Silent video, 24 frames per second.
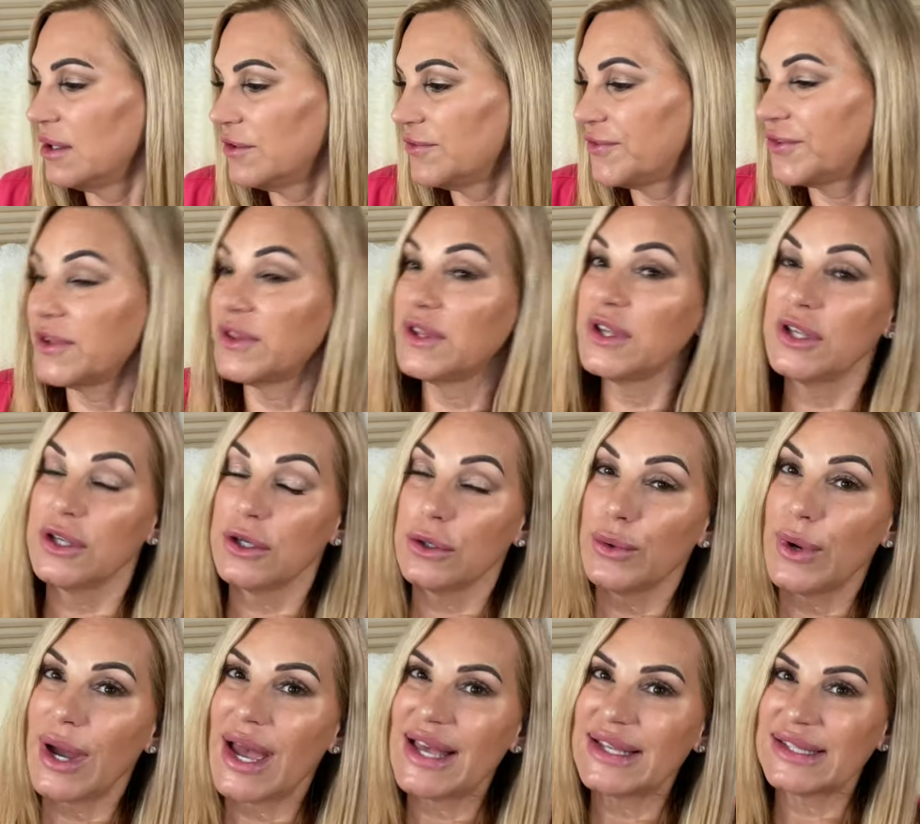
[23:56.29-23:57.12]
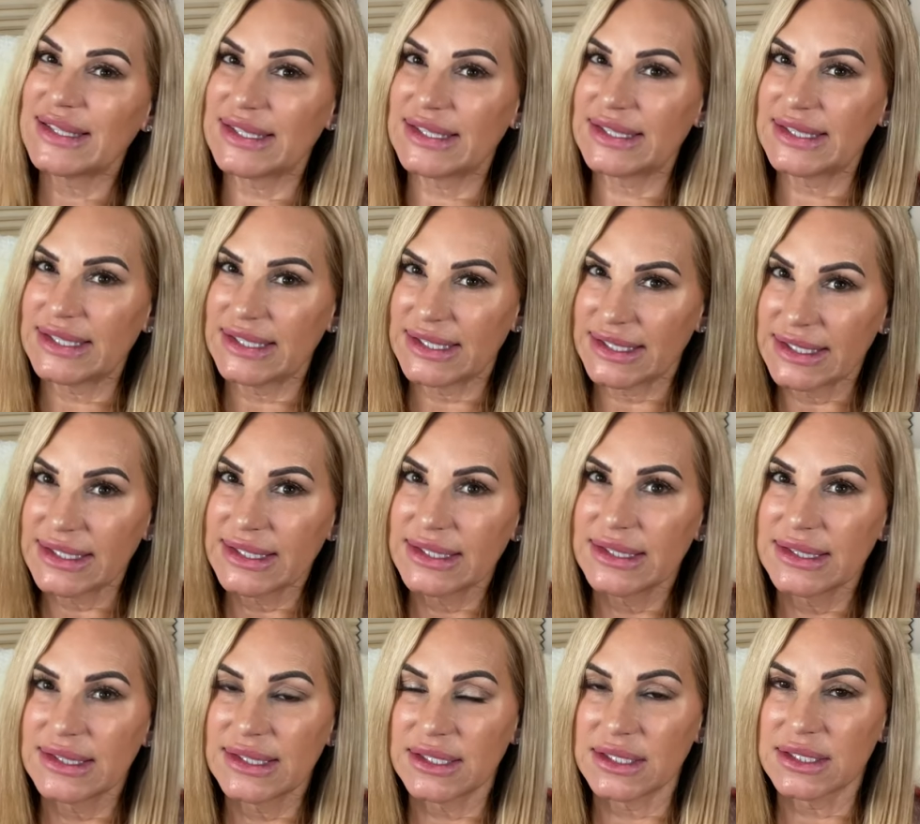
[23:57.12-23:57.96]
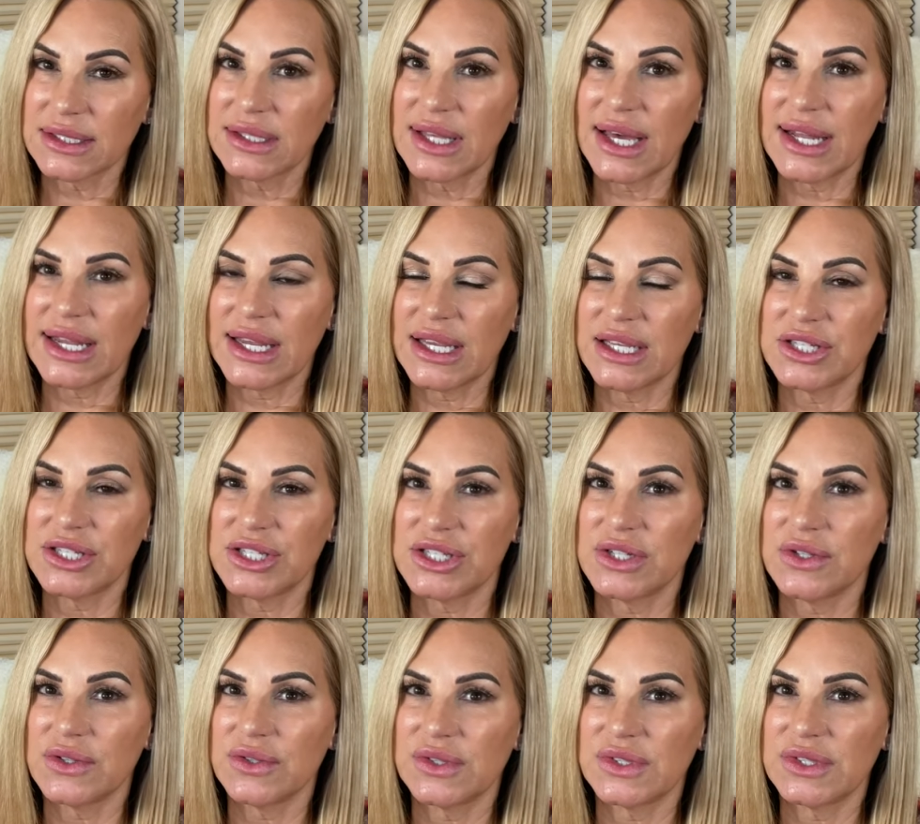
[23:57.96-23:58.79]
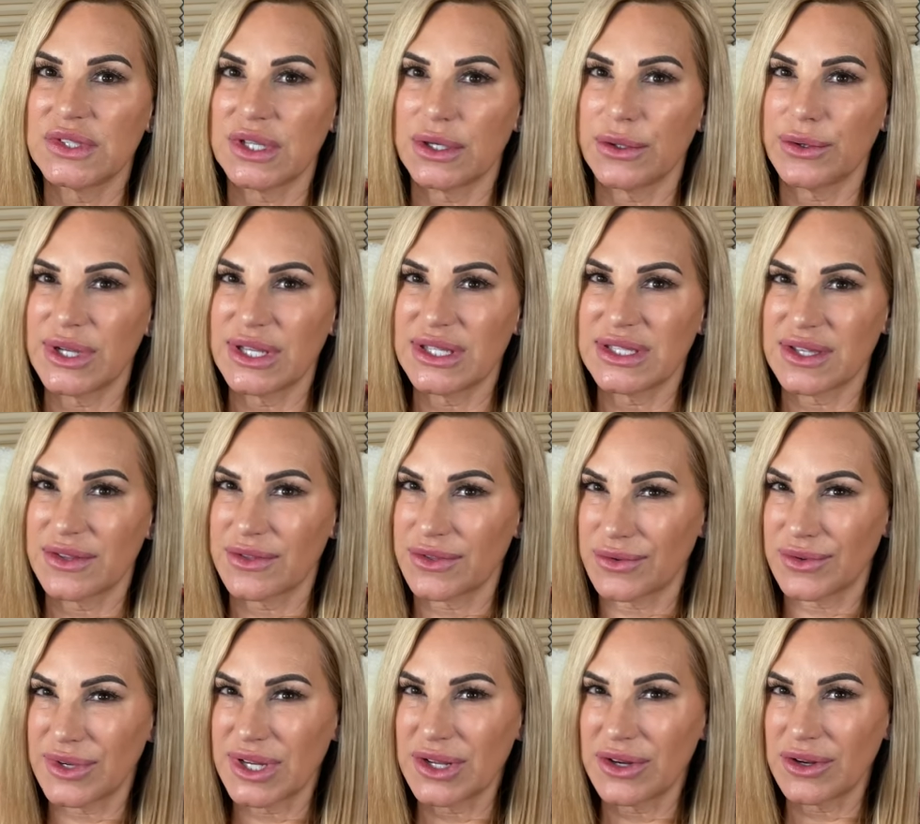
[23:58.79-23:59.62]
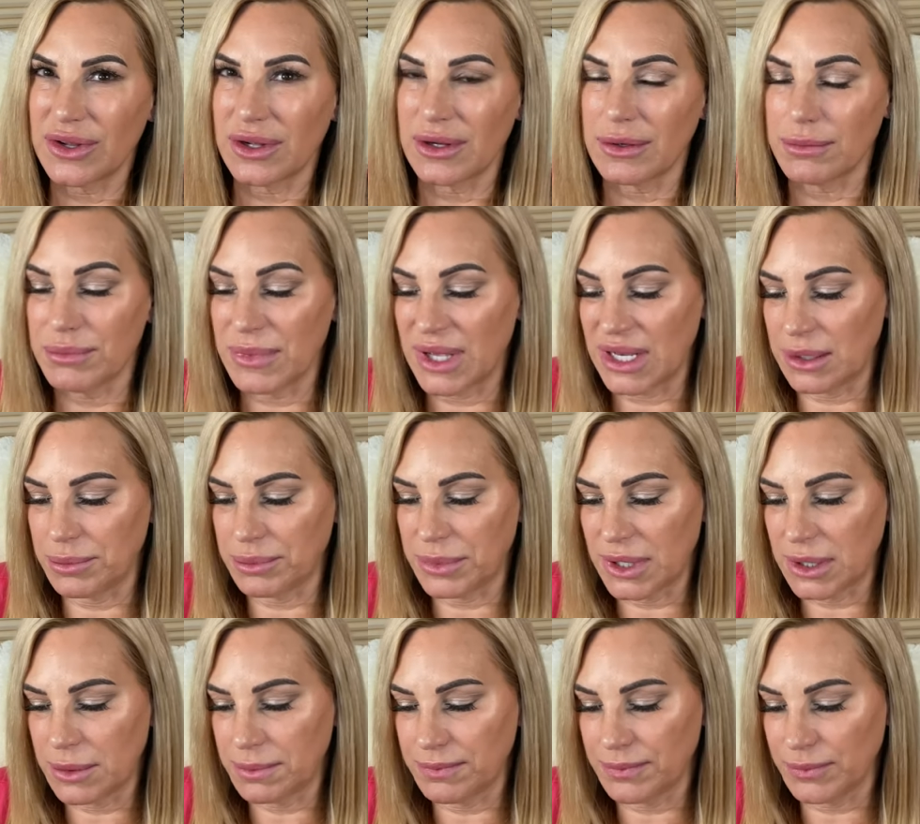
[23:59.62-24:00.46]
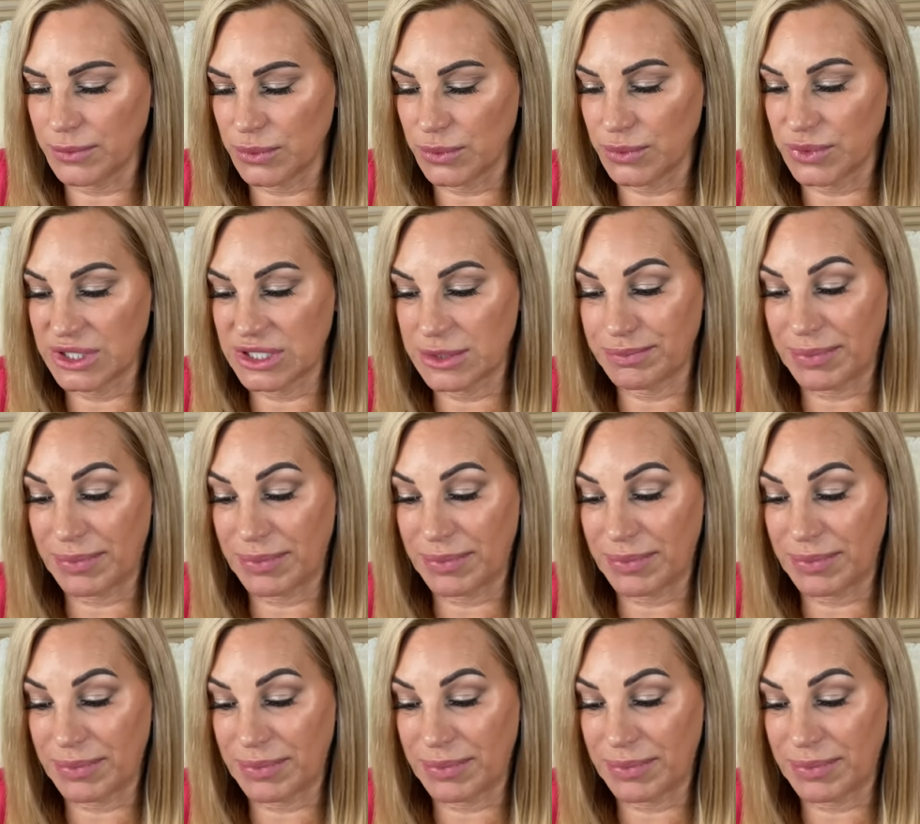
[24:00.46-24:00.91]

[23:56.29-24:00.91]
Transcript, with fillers: For the U S, there's a lot of issues, so it's a three hundred dollar minimum, which